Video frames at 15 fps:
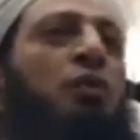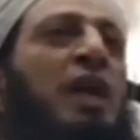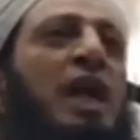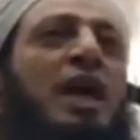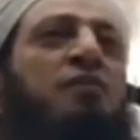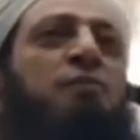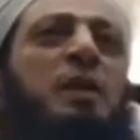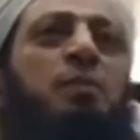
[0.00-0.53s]
why
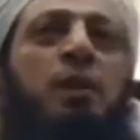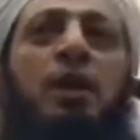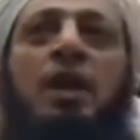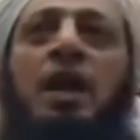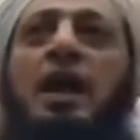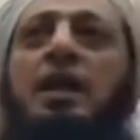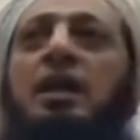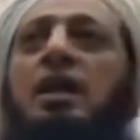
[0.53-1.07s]
don't we have
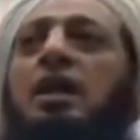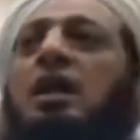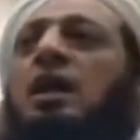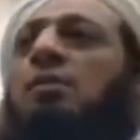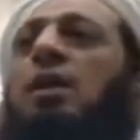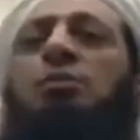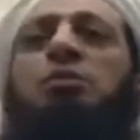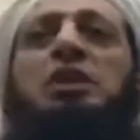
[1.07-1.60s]
people like
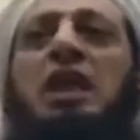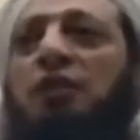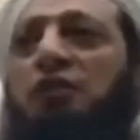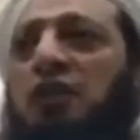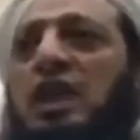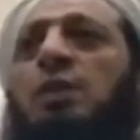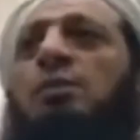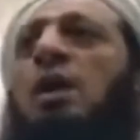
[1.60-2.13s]
Imam
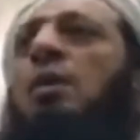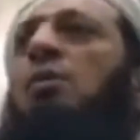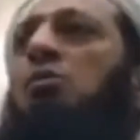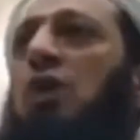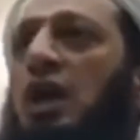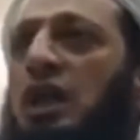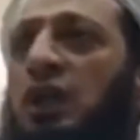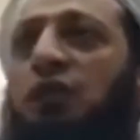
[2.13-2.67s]
Shafi'i,
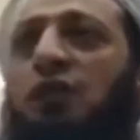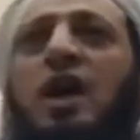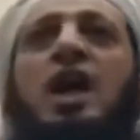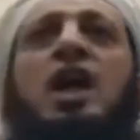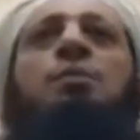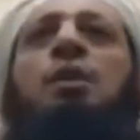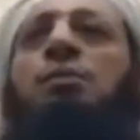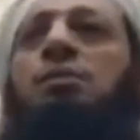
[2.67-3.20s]
Imam Abu
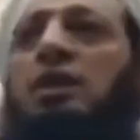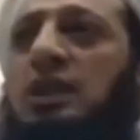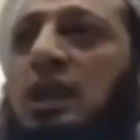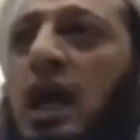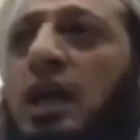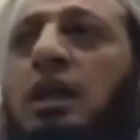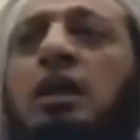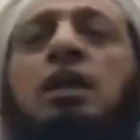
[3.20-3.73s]
Hanifa,
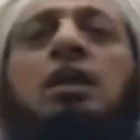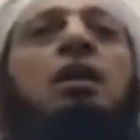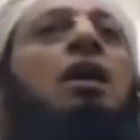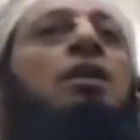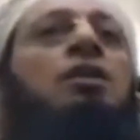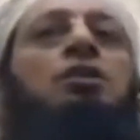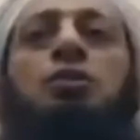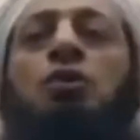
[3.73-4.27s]
Imam
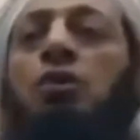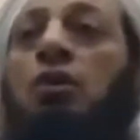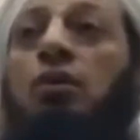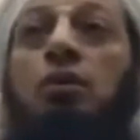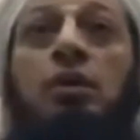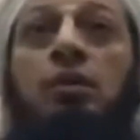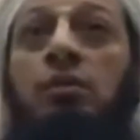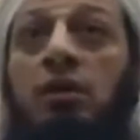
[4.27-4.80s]
Ghazali,
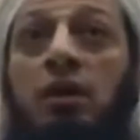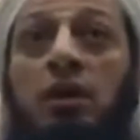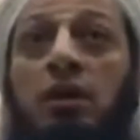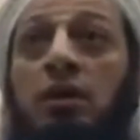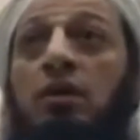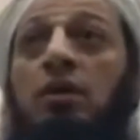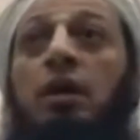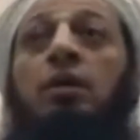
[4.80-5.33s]

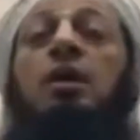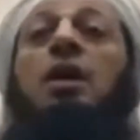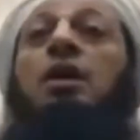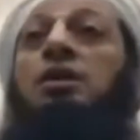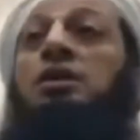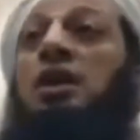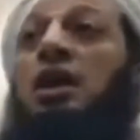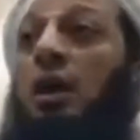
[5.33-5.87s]

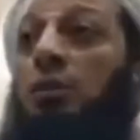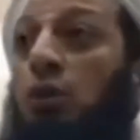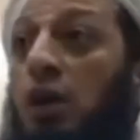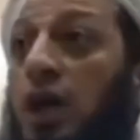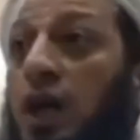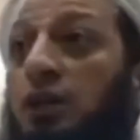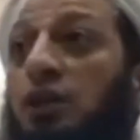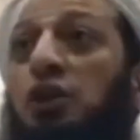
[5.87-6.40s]
and
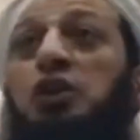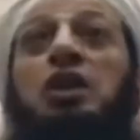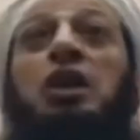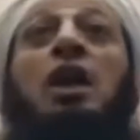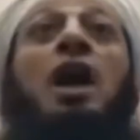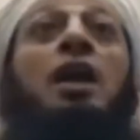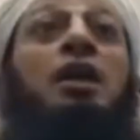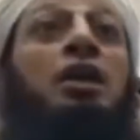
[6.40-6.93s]
Shaykh Abdul
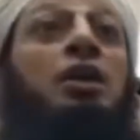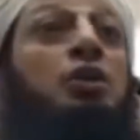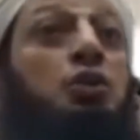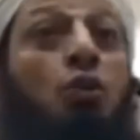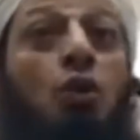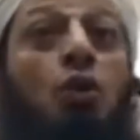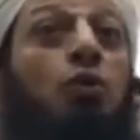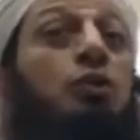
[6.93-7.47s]
Qadir
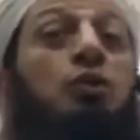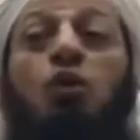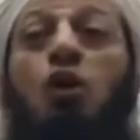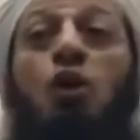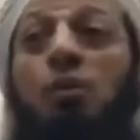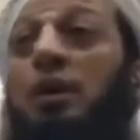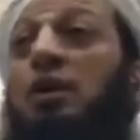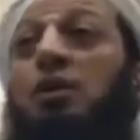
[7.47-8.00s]
Jilani,
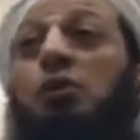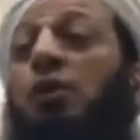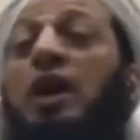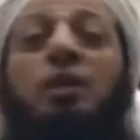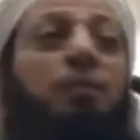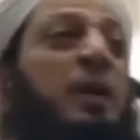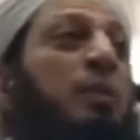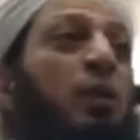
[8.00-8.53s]
so
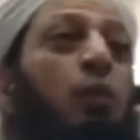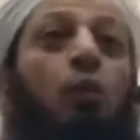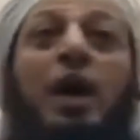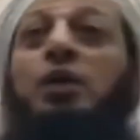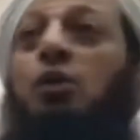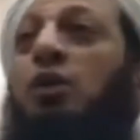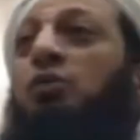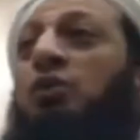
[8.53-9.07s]
many great
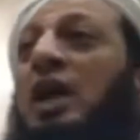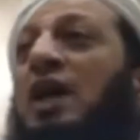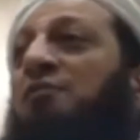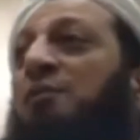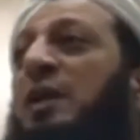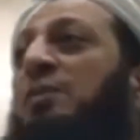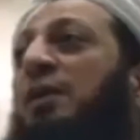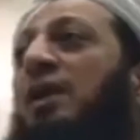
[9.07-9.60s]
people. Why don't
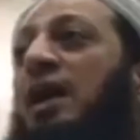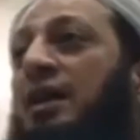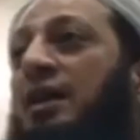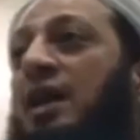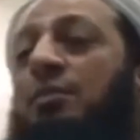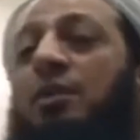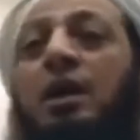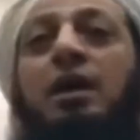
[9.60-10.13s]
we have
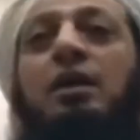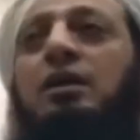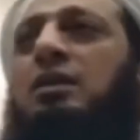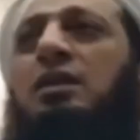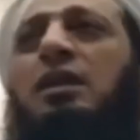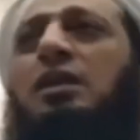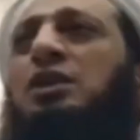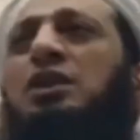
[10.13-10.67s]
people like them?
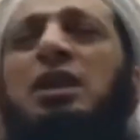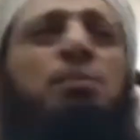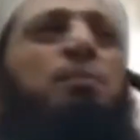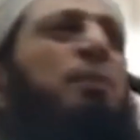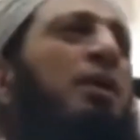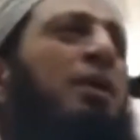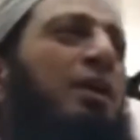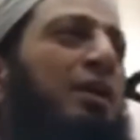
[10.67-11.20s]
He said,
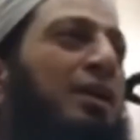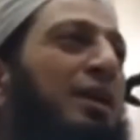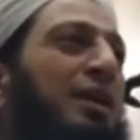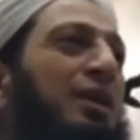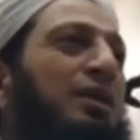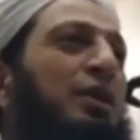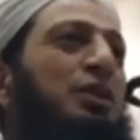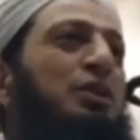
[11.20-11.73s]
it's
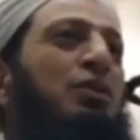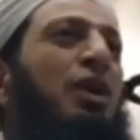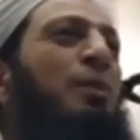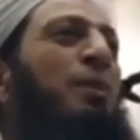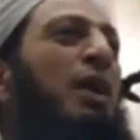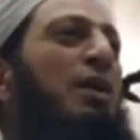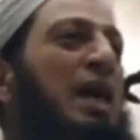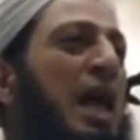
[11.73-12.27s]
simple.
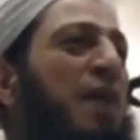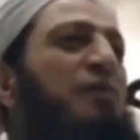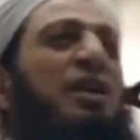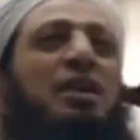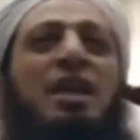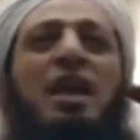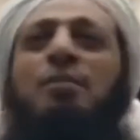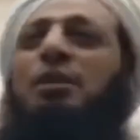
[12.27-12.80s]
It's not about
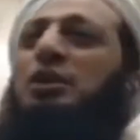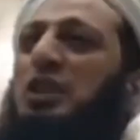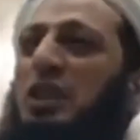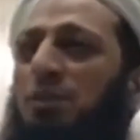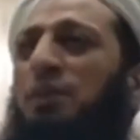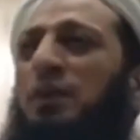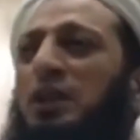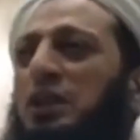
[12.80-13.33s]
having
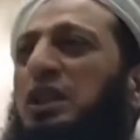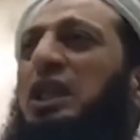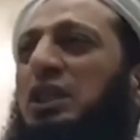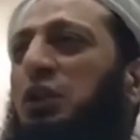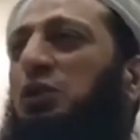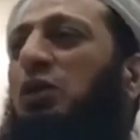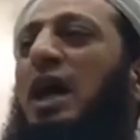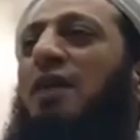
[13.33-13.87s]
them. It's simple.
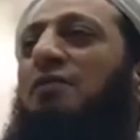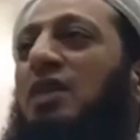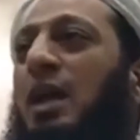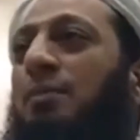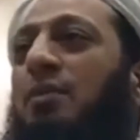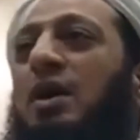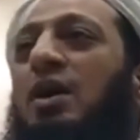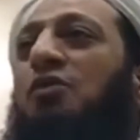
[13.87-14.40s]
It's easy to
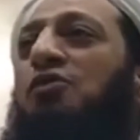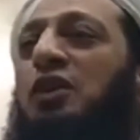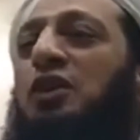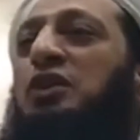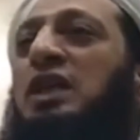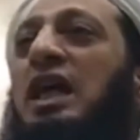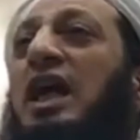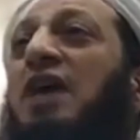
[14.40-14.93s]
have
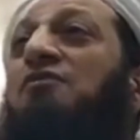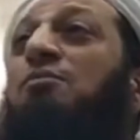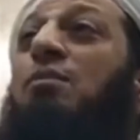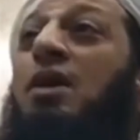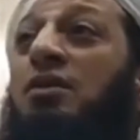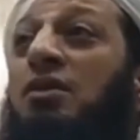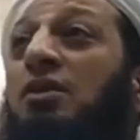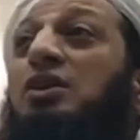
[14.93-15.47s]
them. First thing,
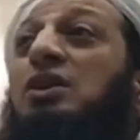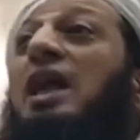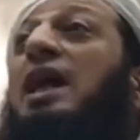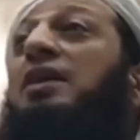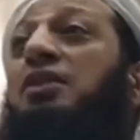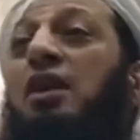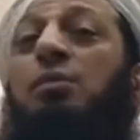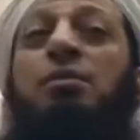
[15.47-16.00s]
have
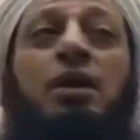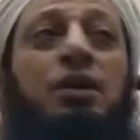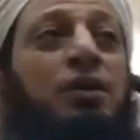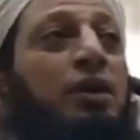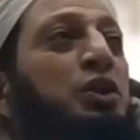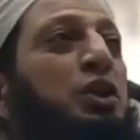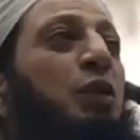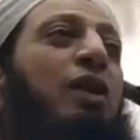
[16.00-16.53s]
mothers like their
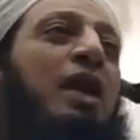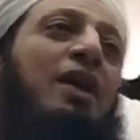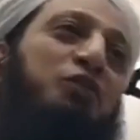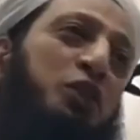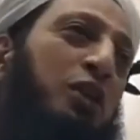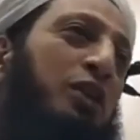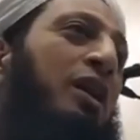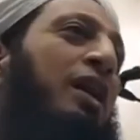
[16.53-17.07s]
mothers.
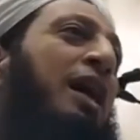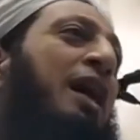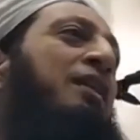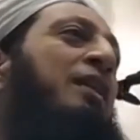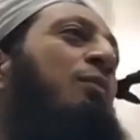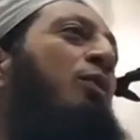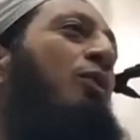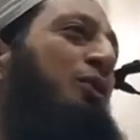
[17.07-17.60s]
You will have
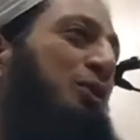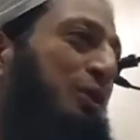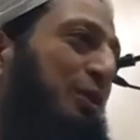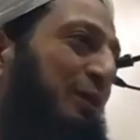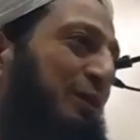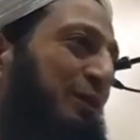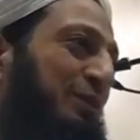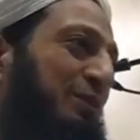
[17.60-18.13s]
children like them
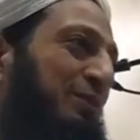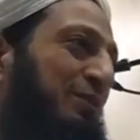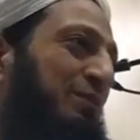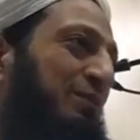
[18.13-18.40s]
also.